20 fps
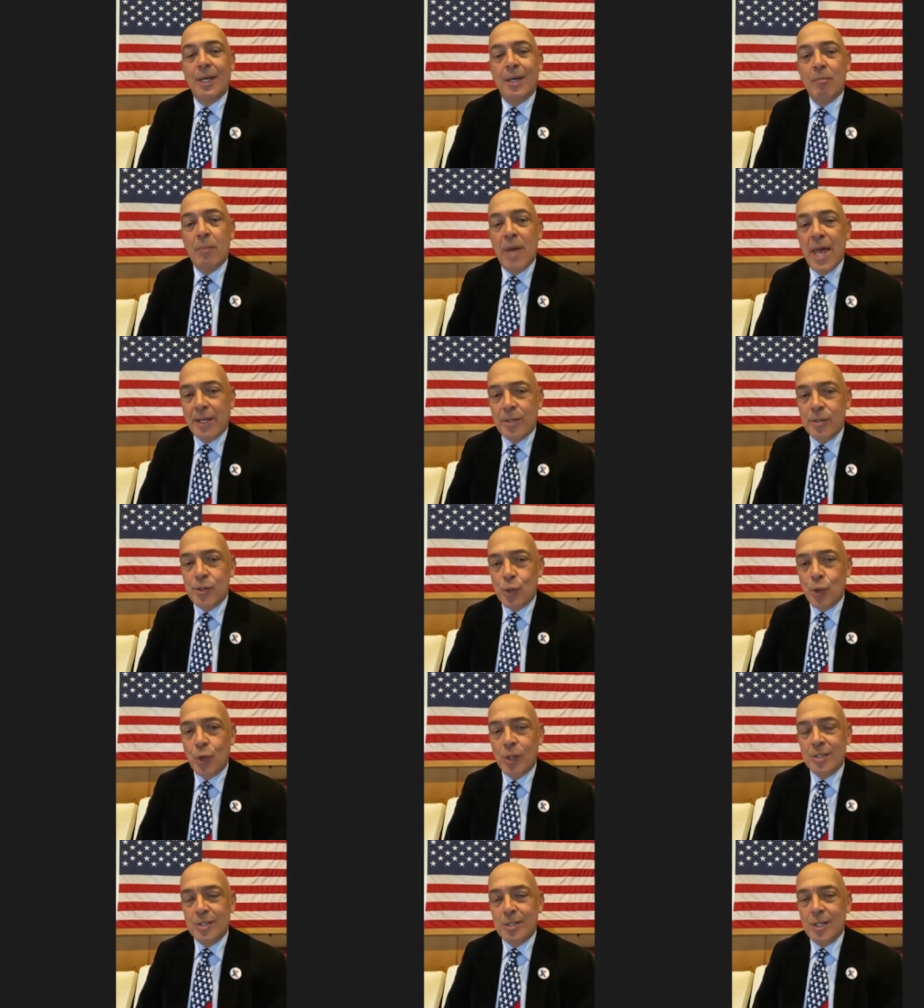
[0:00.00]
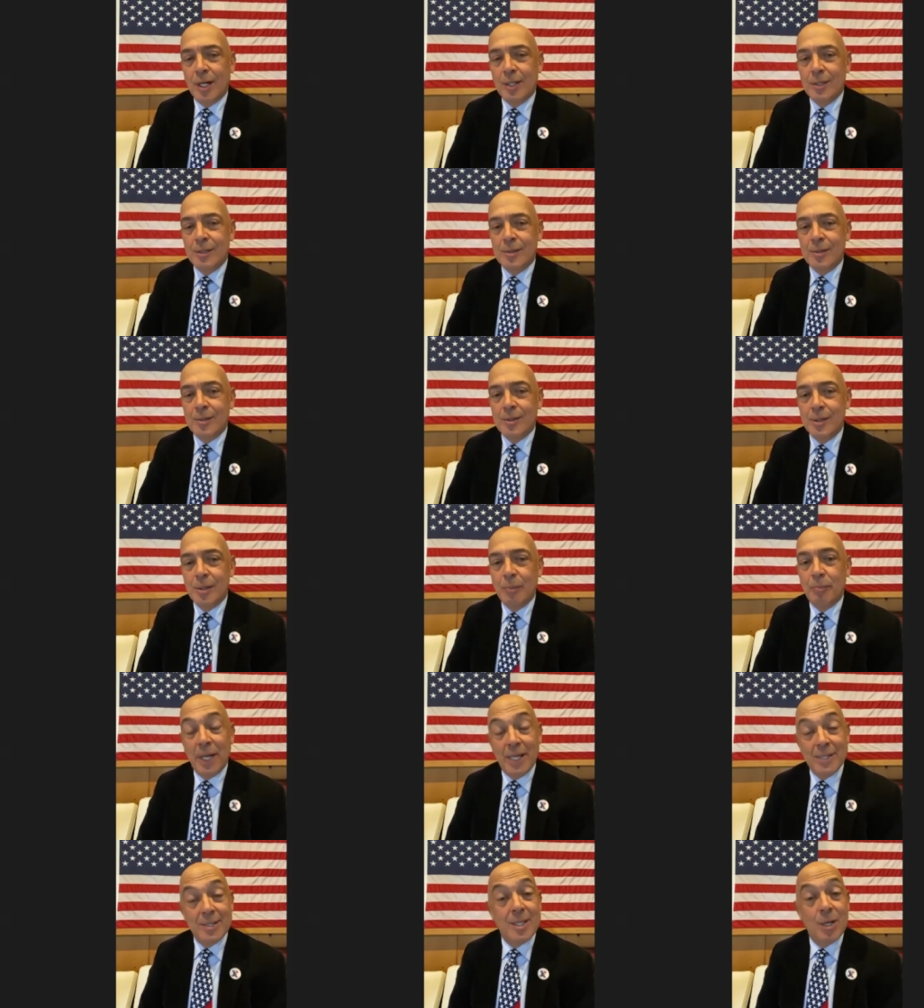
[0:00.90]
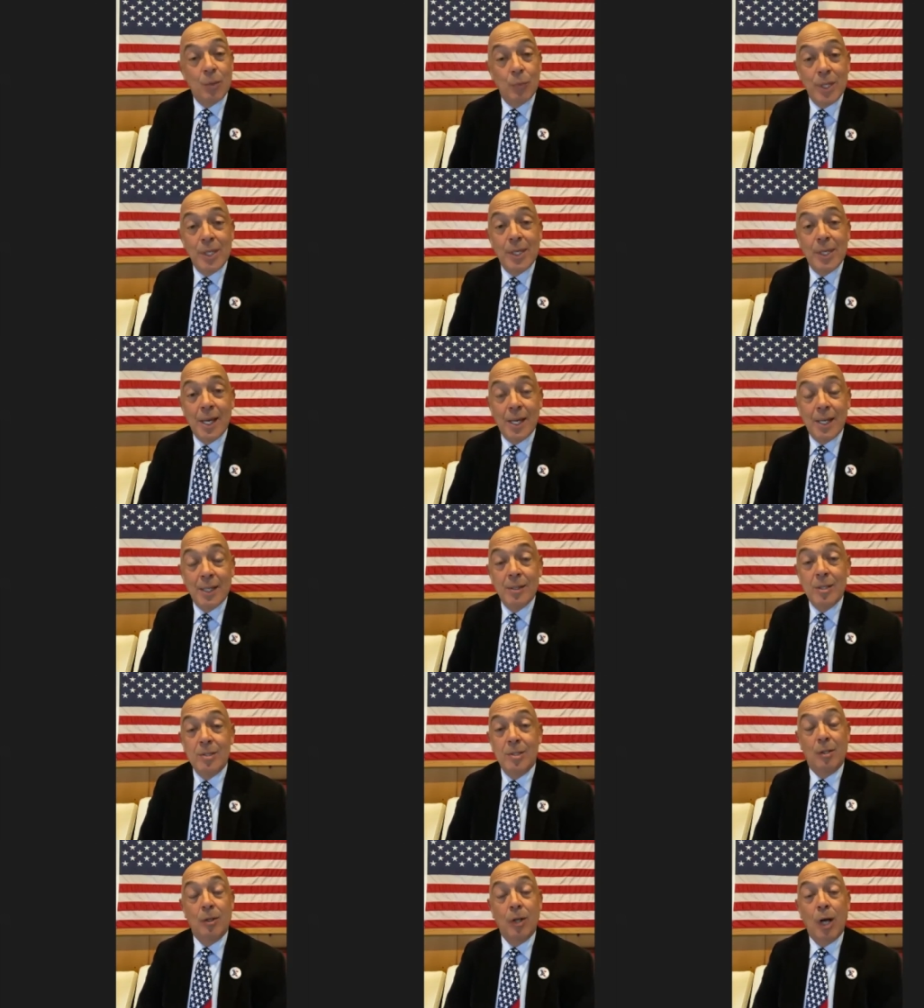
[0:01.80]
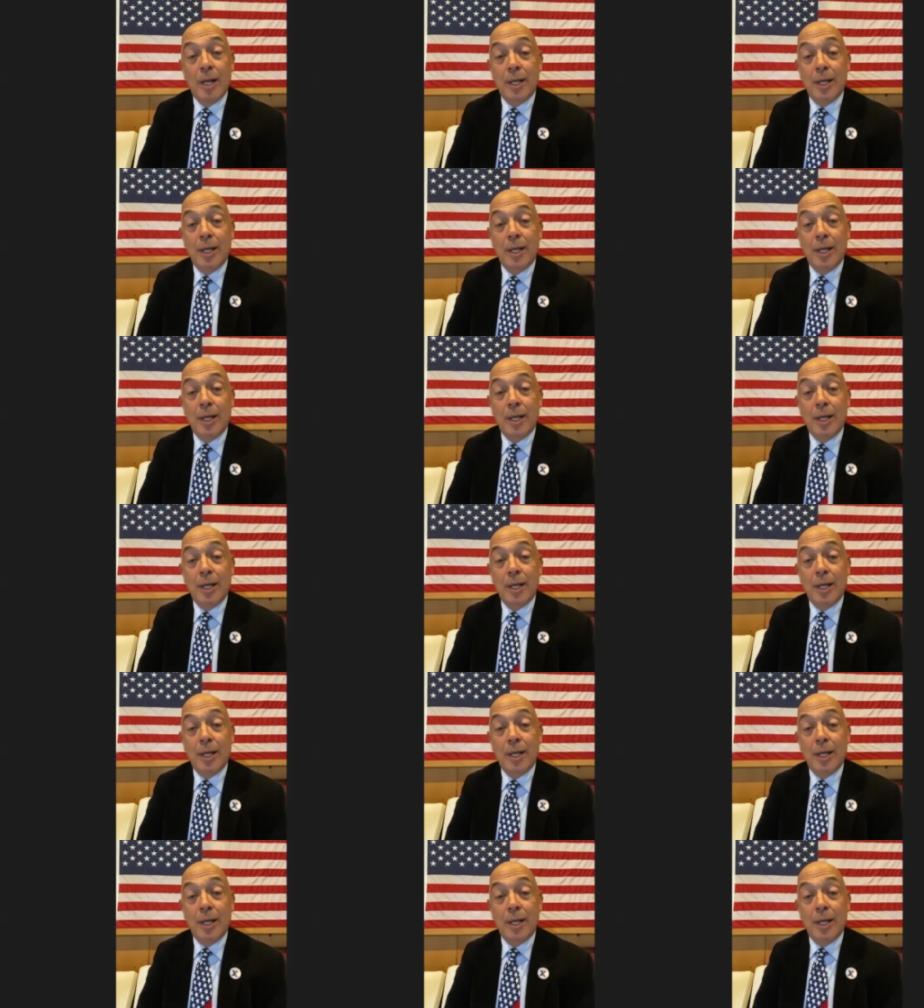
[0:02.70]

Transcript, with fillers: making sure it's done the best that we can. There's a lot of